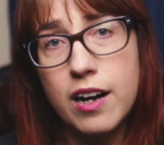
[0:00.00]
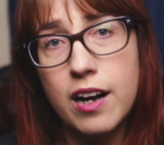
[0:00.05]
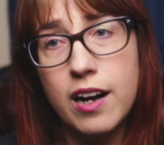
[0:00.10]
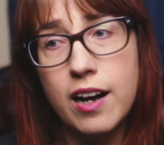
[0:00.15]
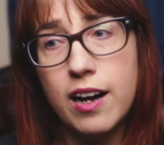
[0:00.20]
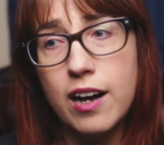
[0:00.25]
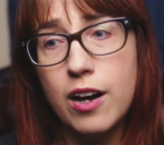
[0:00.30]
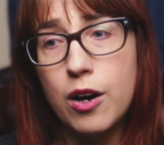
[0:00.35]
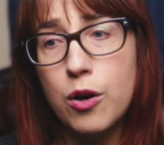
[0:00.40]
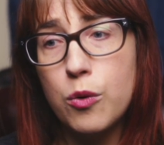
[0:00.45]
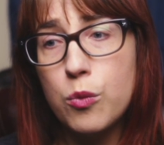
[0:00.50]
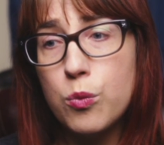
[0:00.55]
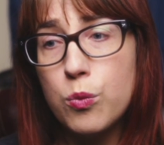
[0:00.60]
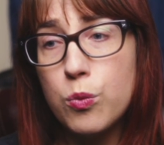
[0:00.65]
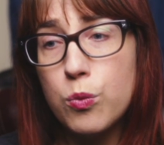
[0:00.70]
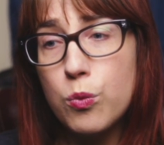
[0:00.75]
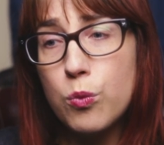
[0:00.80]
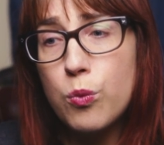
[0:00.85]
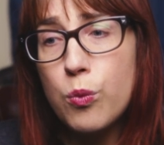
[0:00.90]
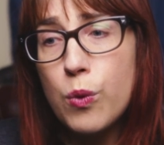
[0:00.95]

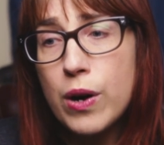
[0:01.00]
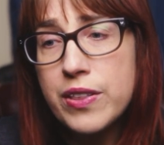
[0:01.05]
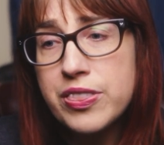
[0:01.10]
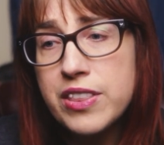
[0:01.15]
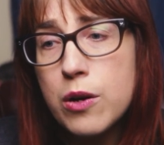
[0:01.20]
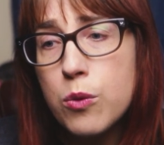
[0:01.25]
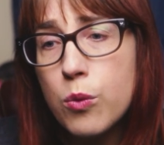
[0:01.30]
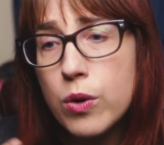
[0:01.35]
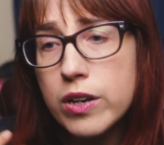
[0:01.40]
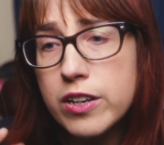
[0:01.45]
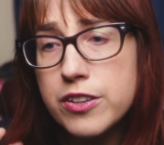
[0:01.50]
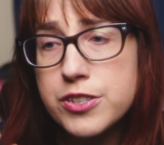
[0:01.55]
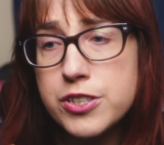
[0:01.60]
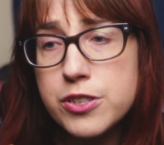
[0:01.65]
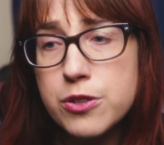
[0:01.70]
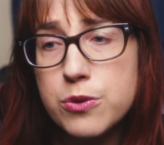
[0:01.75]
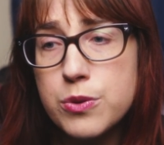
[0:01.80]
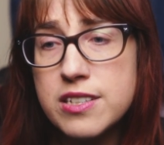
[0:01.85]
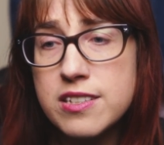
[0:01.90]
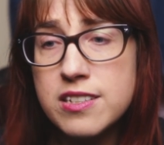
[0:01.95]
What they want to
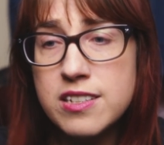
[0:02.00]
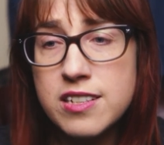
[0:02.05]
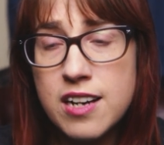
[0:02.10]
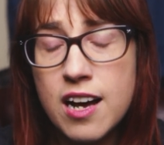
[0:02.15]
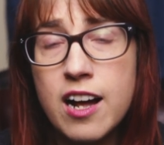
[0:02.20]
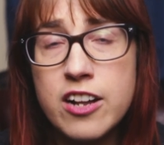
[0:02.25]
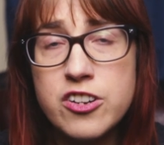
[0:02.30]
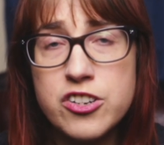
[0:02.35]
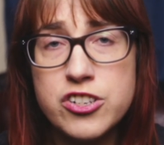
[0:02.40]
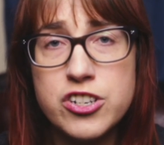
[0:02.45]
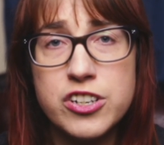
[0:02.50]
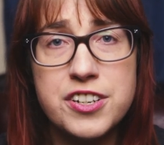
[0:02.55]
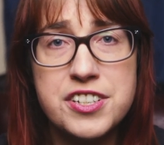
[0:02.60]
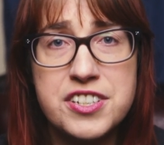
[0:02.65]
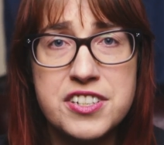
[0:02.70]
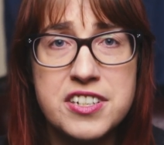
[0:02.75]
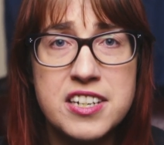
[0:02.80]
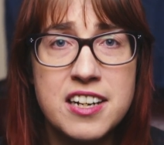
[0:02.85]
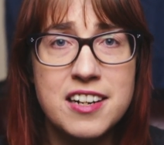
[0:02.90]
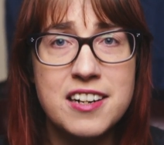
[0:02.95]
do is not
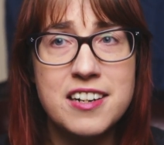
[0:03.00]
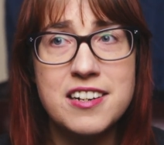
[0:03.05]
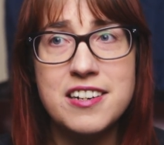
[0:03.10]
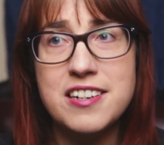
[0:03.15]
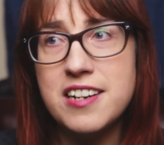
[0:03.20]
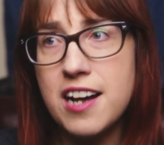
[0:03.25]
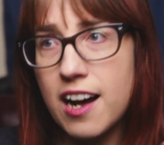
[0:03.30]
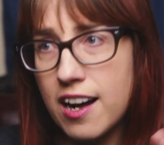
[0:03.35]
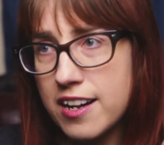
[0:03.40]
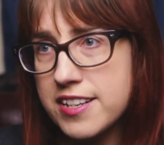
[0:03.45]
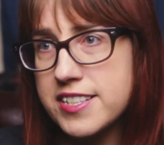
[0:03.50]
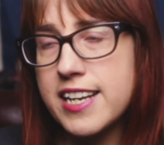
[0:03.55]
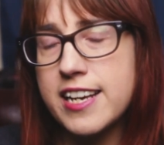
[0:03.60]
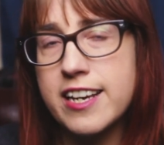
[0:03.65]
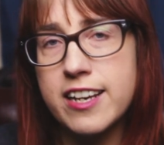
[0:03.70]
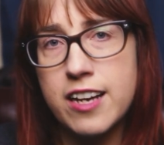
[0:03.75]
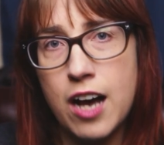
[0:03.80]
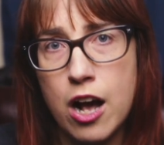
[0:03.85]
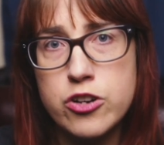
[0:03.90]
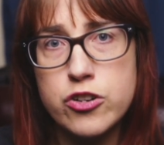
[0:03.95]
just not
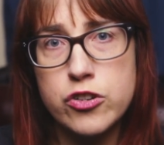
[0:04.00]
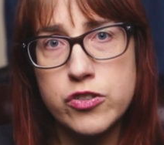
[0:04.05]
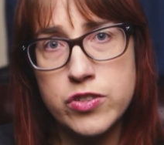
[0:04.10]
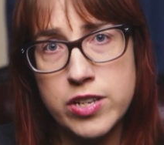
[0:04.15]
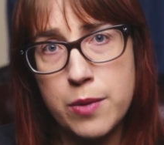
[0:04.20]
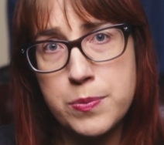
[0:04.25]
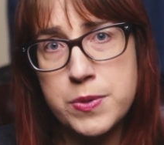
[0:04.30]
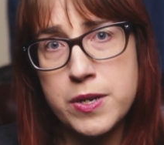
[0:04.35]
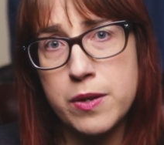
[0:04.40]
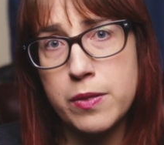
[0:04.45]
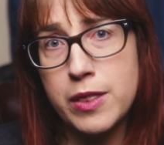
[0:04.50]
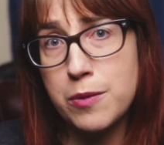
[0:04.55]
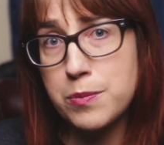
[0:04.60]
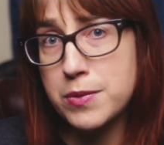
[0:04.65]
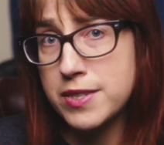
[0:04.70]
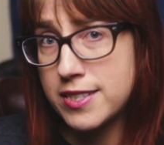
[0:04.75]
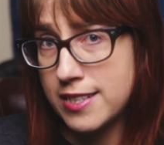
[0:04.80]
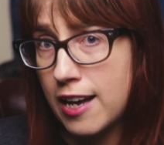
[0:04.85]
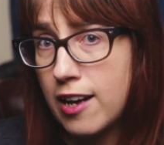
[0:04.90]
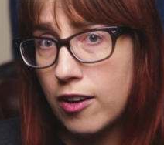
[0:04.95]
take contraception
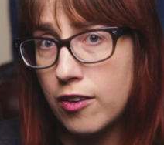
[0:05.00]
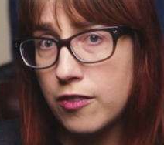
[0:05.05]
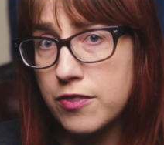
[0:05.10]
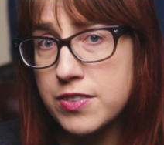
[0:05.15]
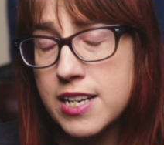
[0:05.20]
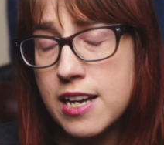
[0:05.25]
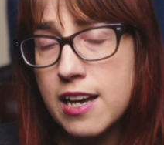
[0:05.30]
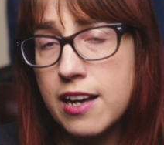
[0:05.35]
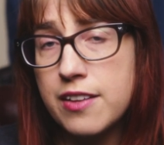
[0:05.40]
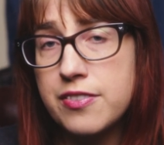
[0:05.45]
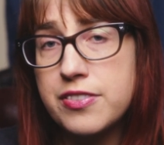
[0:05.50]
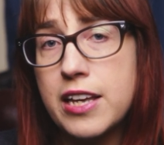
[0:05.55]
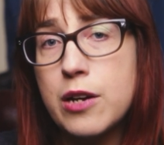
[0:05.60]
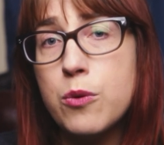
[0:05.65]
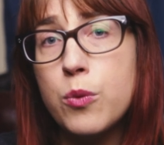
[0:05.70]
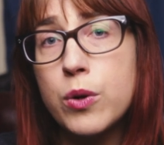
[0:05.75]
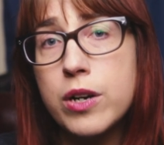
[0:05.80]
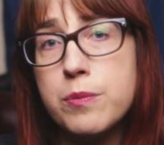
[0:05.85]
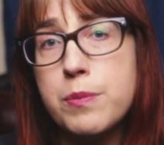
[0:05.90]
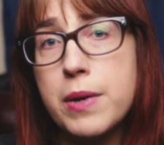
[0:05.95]
themselves. They
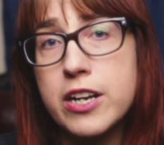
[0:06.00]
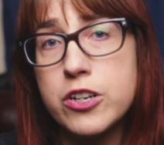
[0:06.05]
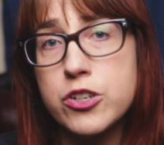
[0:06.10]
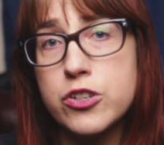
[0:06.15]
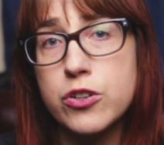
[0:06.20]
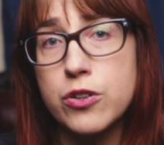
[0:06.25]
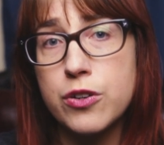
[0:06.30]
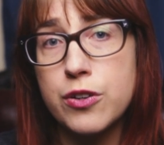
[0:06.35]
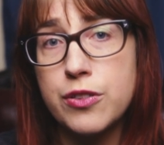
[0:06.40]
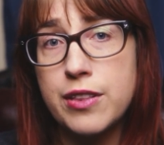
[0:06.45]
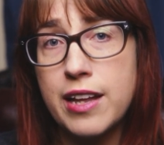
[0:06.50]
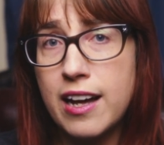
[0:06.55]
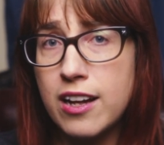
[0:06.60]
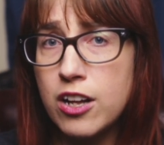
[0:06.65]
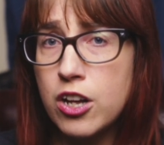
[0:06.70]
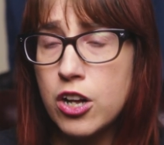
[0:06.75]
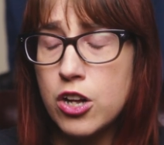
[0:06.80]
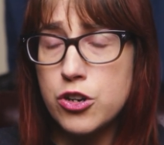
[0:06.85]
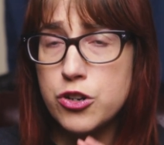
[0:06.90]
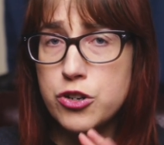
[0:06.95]
want to make sure that
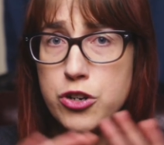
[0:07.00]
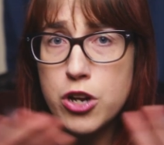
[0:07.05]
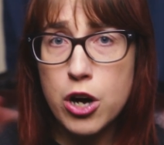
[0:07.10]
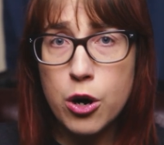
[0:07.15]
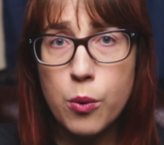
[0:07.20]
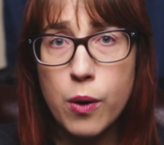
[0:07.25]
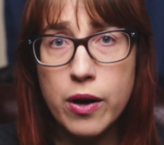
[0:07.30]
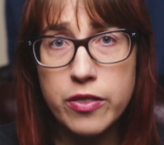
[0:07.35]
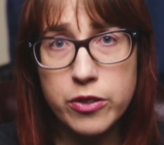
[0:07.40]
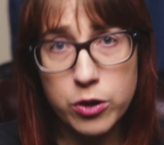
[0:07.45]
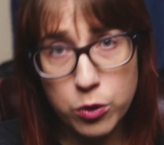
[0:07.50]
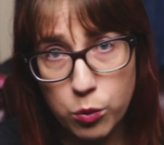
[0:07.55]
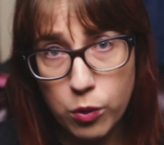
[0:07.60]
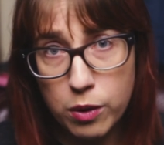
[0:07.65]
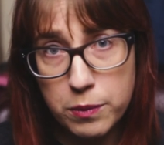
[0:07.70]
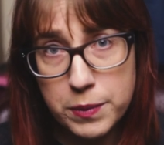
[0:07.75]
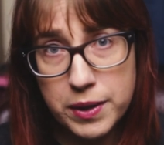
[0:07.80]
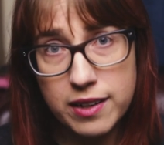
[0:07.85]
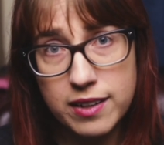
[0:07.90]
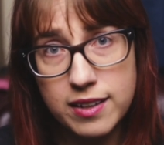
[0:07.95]
no other
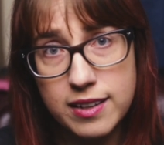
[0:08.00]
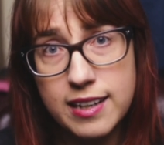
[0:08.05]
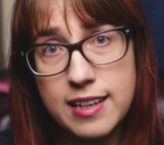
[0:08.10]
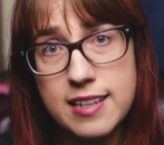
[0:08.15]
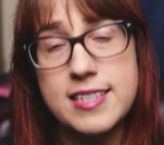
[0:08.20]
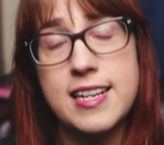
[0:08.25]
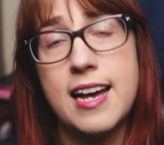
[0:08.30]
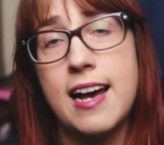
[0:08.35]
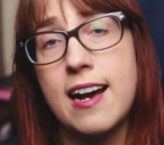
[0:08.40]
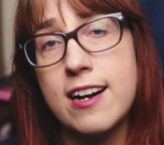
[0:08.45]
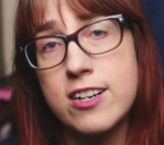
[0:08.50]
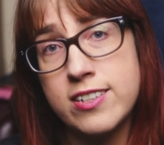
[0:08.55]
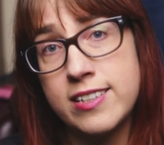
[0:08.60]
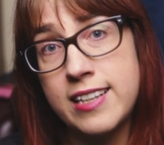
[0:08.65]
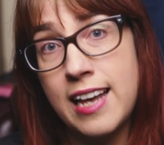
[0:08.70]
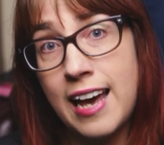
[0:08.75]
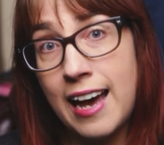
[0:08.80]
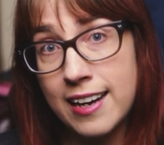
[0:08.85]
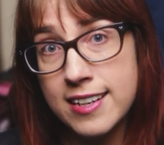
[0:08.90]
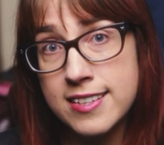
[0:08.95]
woman gets
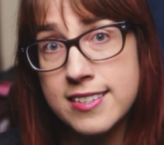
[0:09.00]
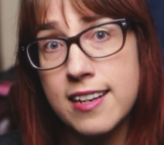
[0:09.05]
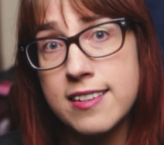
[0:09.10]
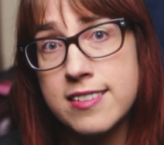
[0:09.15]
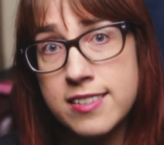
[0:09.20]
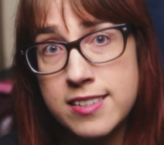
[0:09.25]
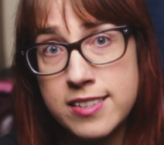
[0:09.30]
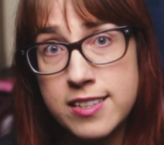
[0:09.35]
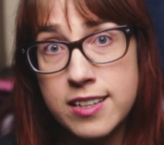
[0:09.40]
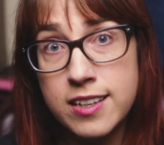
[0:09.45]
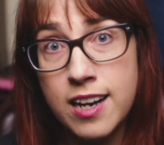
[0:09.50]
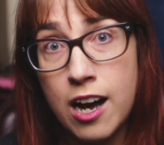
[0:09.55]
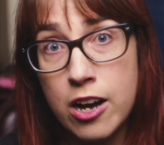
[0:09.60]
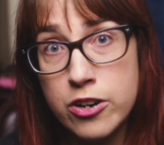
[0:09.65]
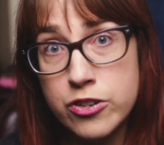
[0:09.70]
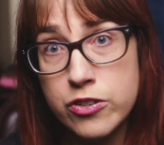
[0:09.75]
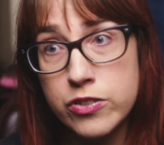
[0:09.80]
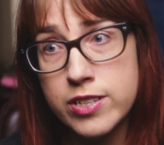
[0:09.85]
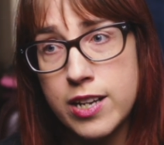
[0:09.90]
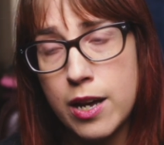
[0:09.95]
access to
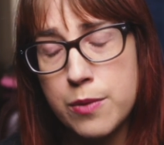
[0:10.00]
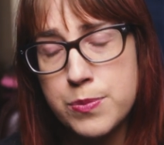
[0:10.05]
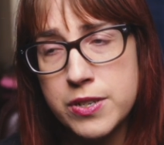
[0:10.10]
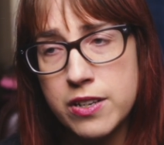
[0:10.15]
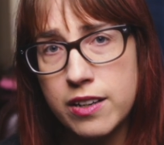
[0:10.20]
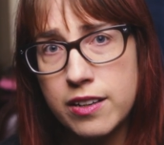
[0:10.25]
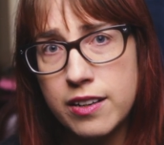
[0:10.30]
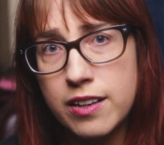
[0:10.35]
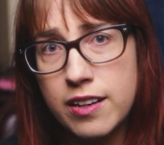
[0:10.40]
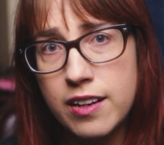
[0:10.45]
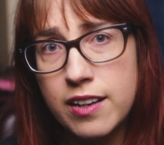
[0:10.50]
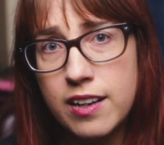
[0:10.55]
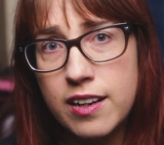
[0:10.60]
contraception.